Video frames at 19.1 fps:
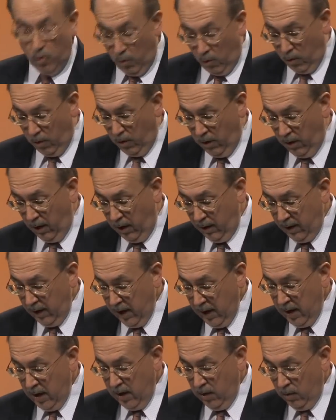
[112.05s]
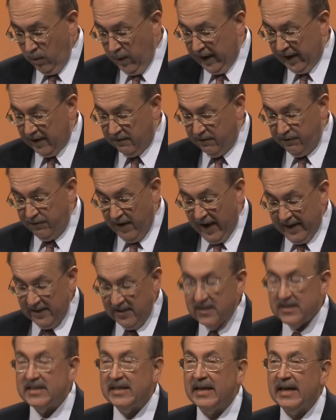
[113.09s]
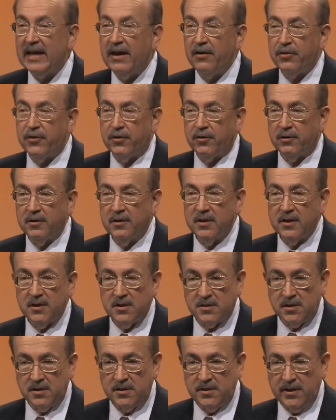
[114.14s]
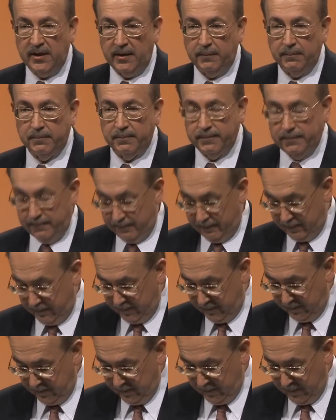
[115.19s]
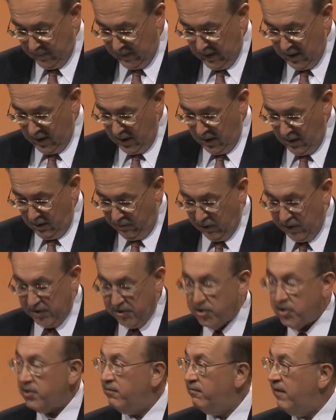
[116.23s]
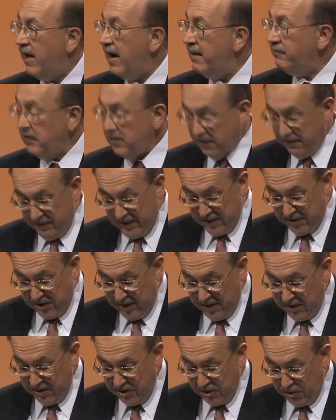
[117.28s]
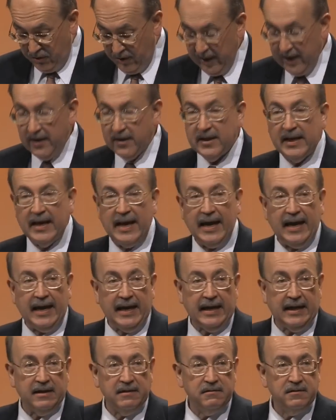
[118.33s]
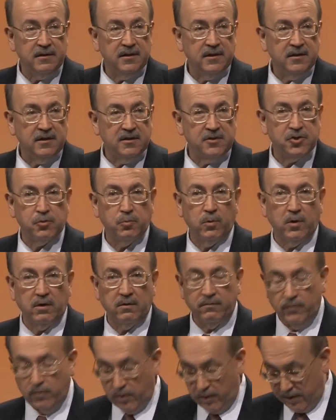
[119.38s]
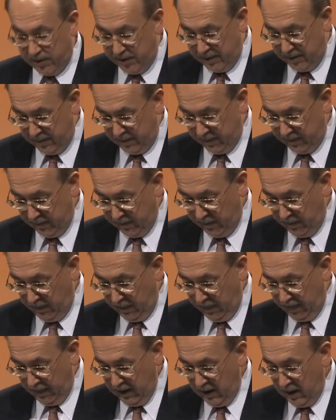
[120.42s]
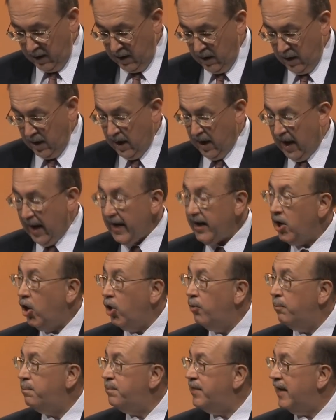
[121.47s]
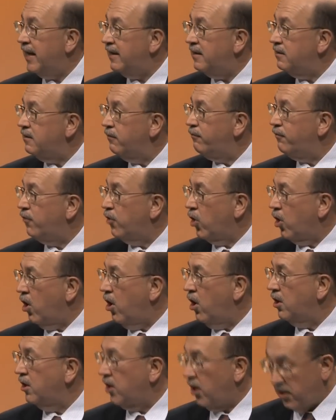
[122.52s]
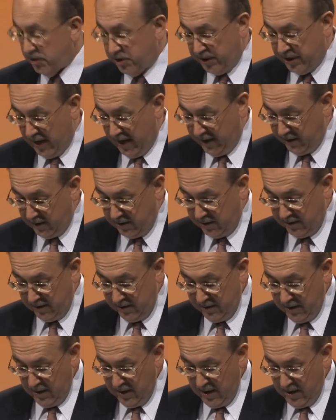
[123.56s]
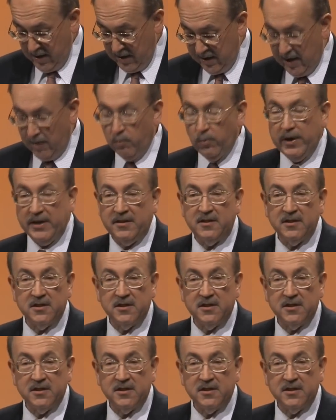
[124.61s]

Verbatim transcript: or we can fight together as a team for the survival of this industry and its workforce. I hope that for all our sakes that we